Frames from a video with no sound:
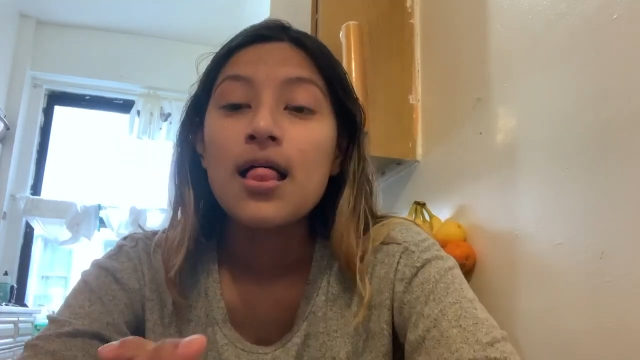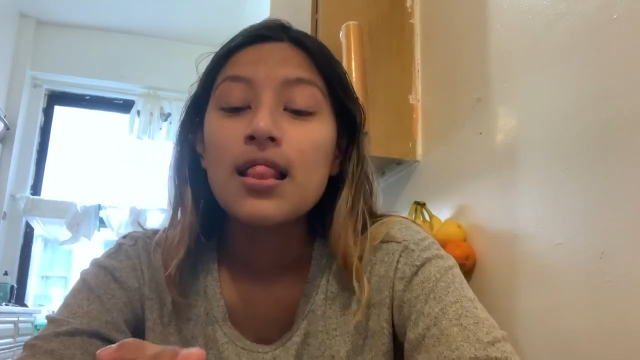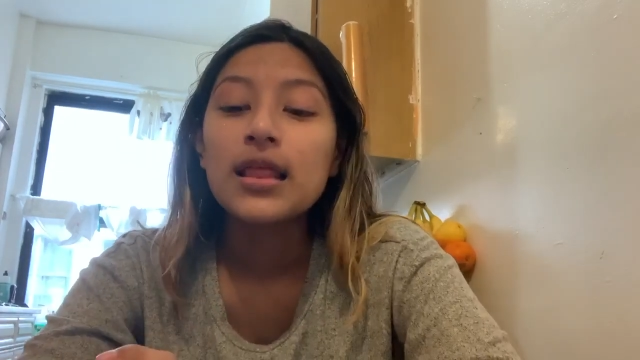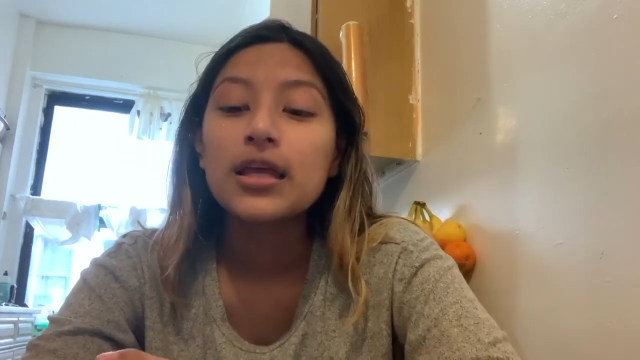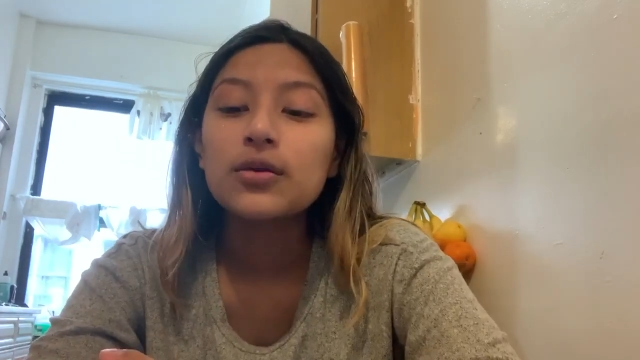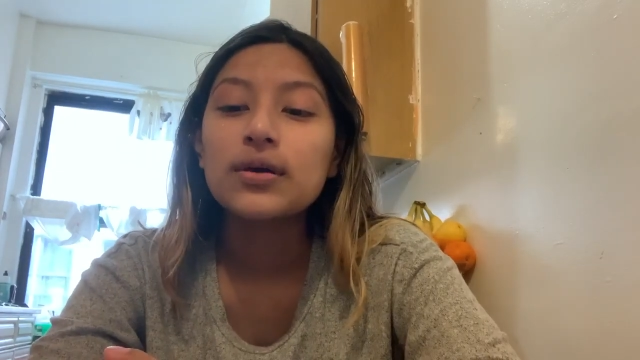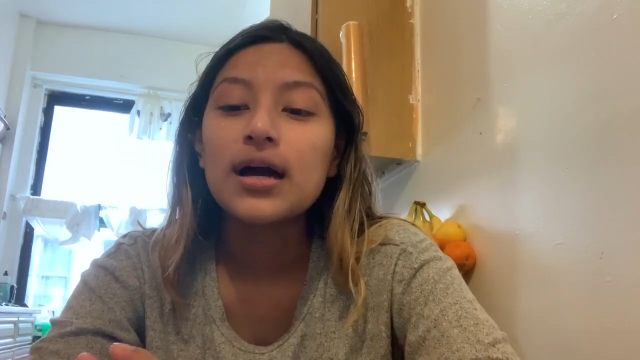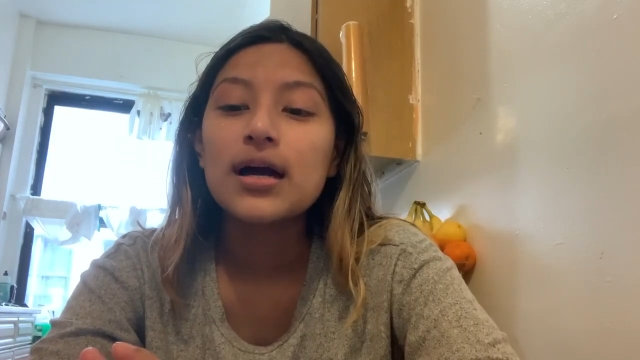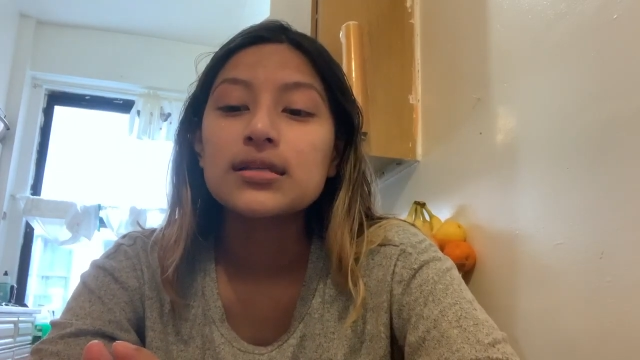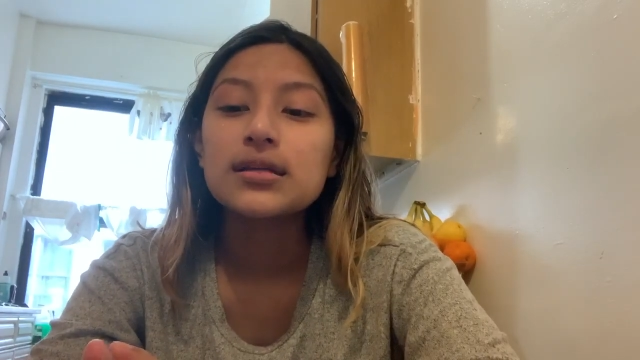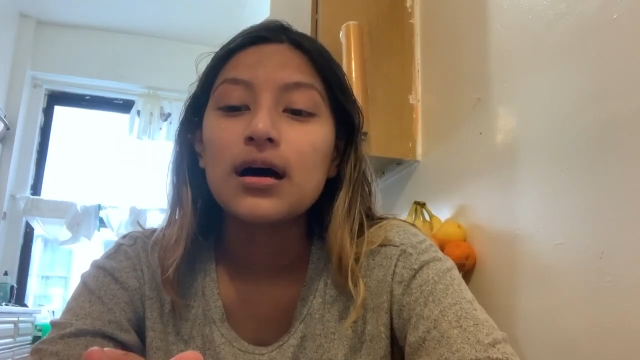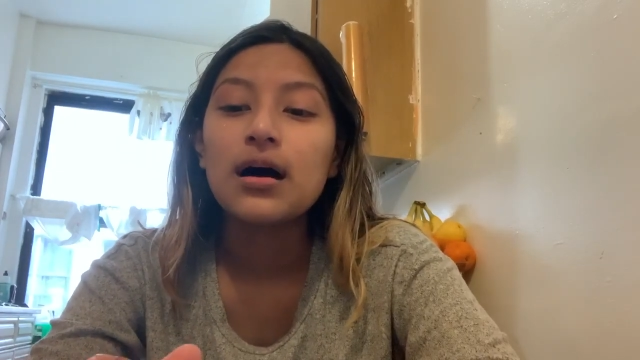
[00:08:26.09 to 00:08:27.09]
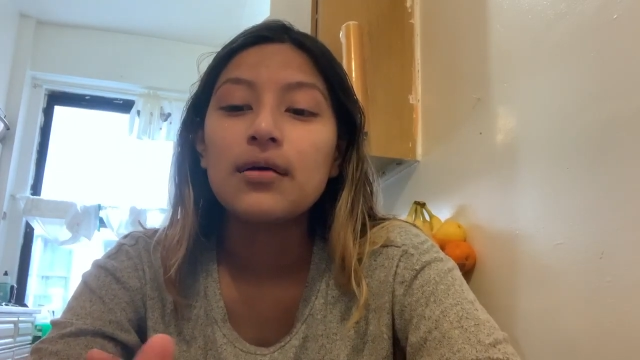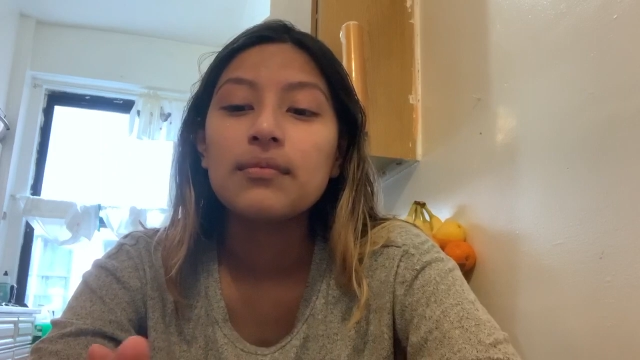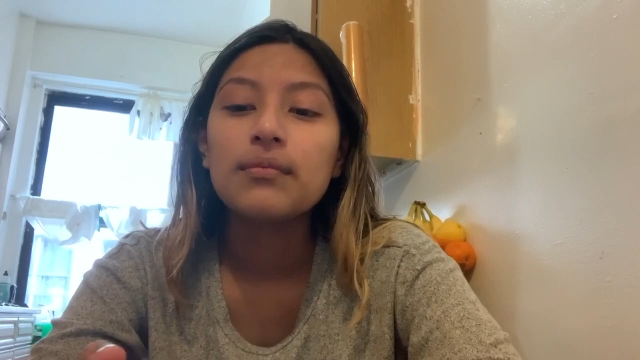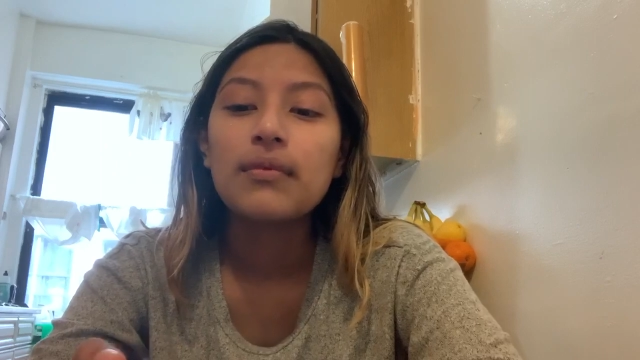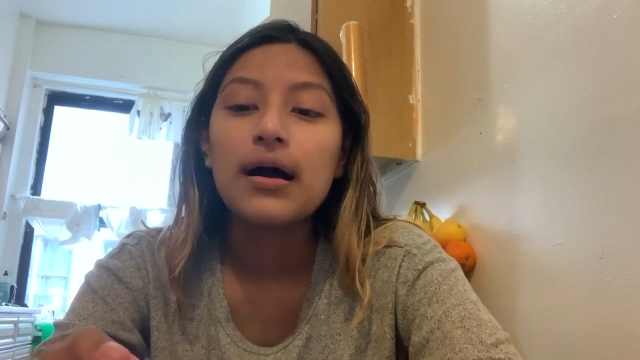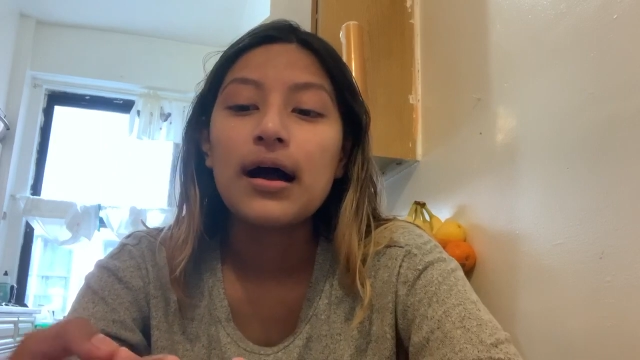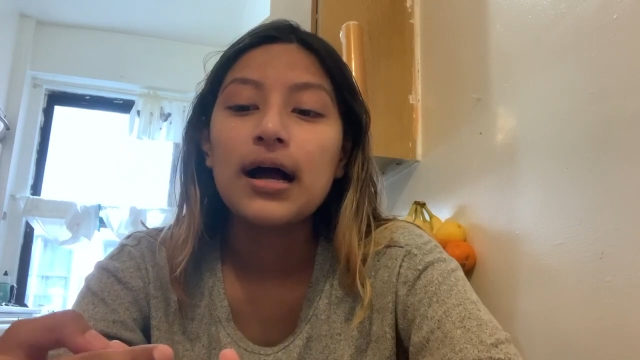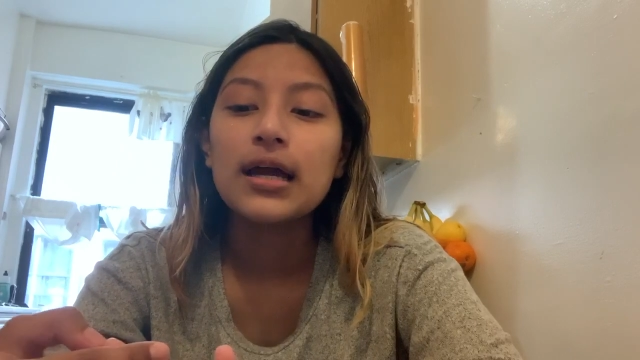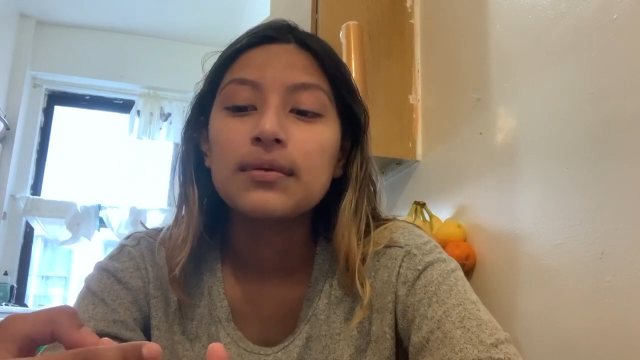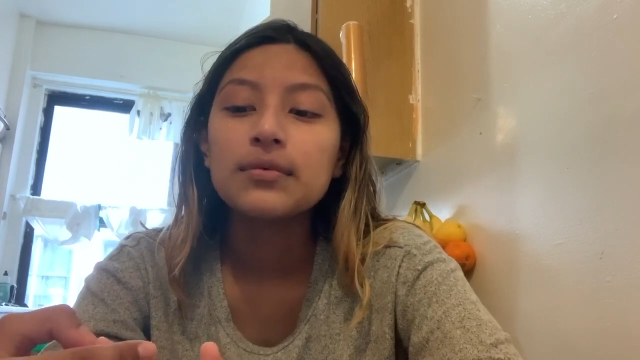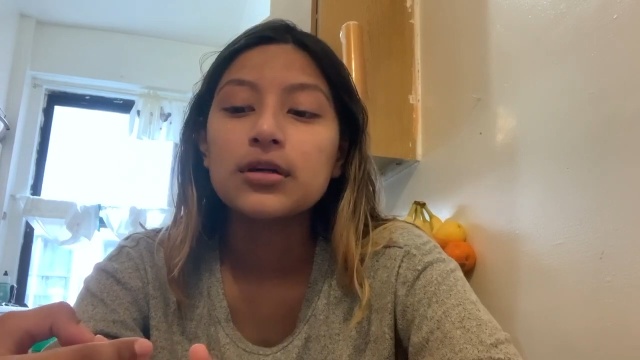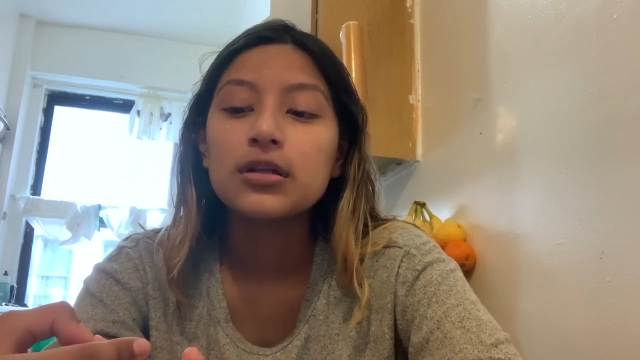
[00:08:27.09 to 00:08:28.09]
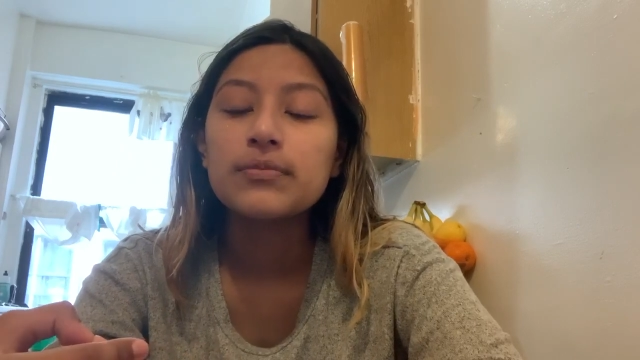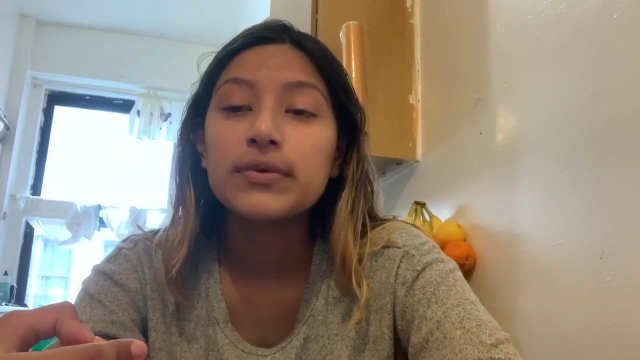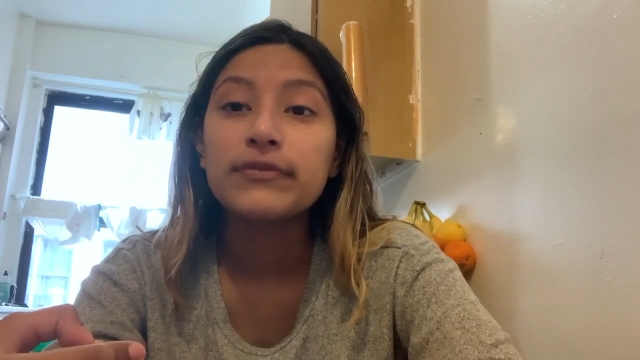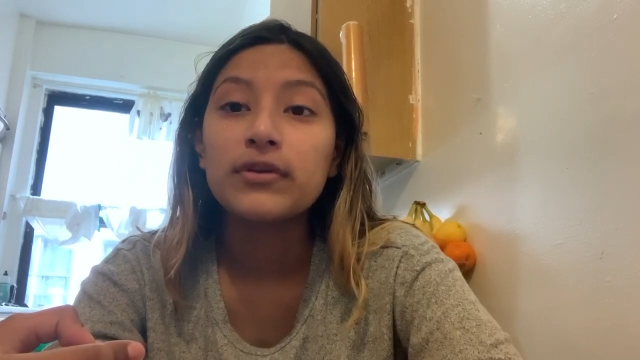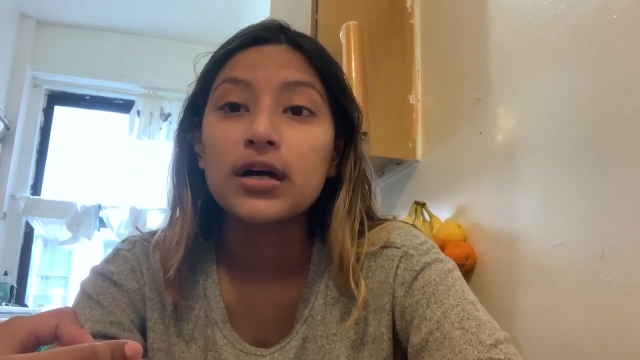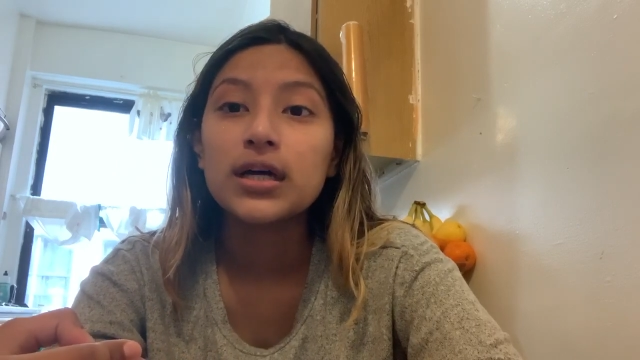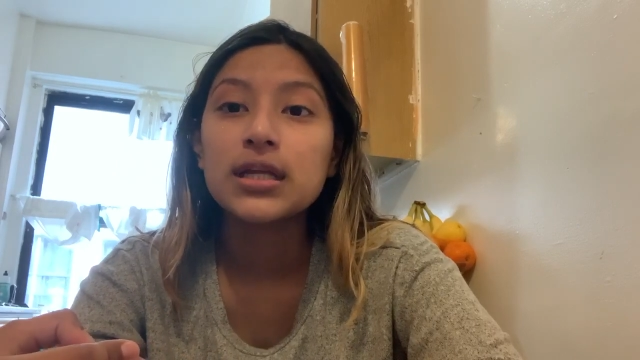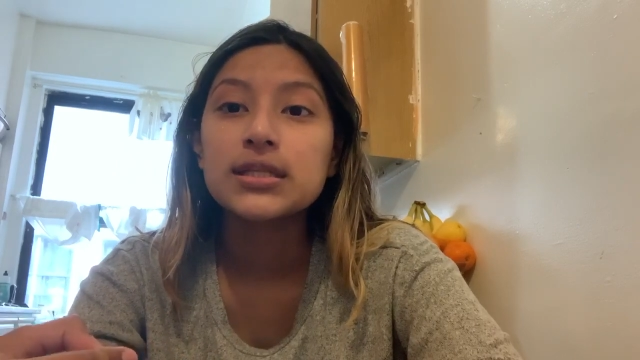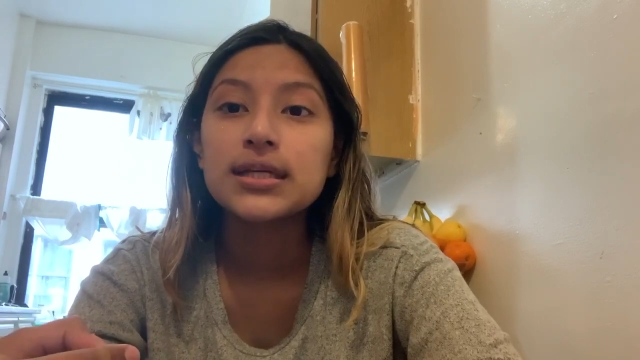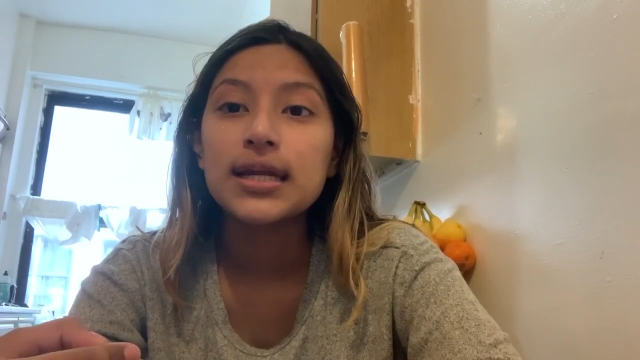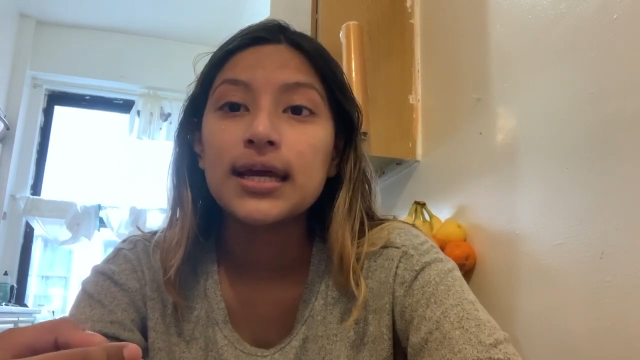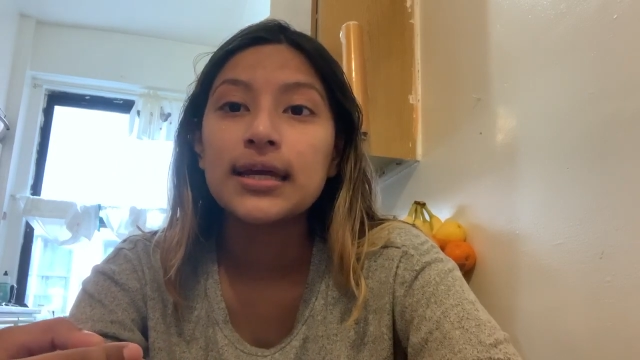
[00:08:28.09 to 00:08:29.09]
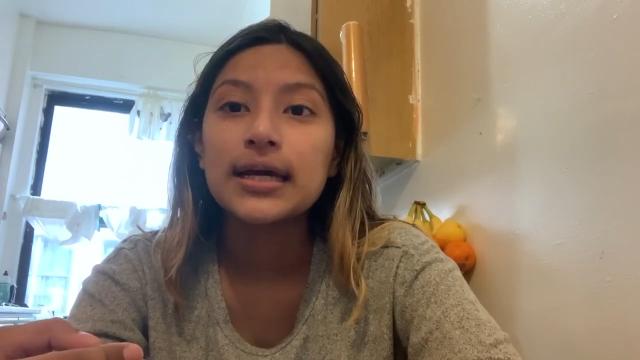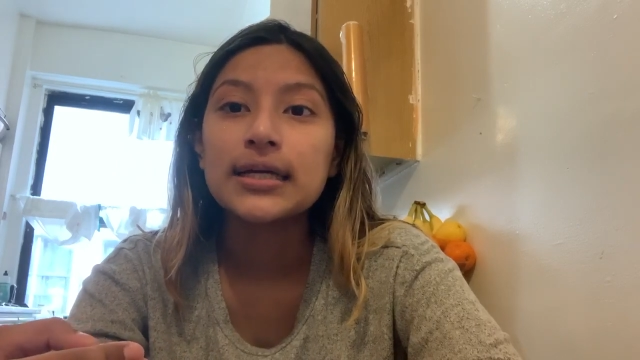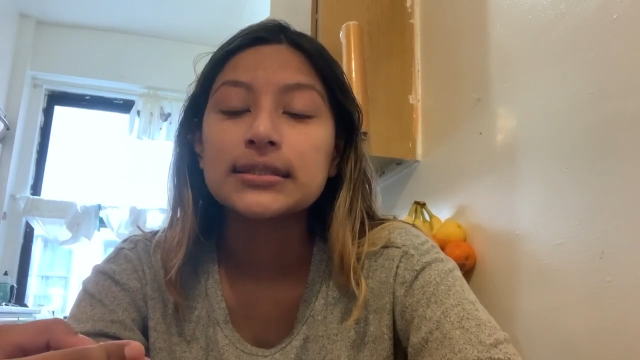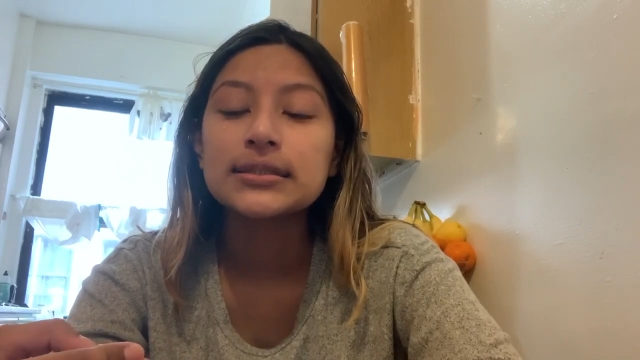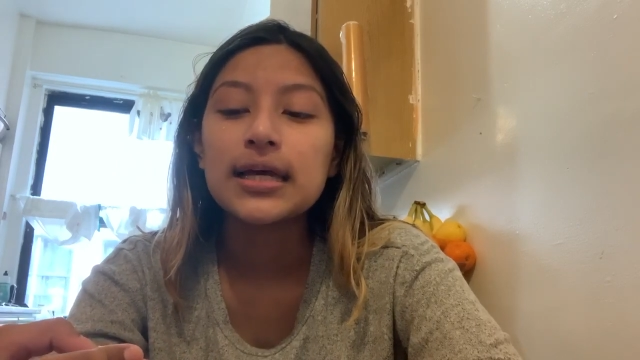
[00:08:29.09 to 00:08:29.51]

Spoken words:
Thank you guys. I am going to be vlogging today. Yes.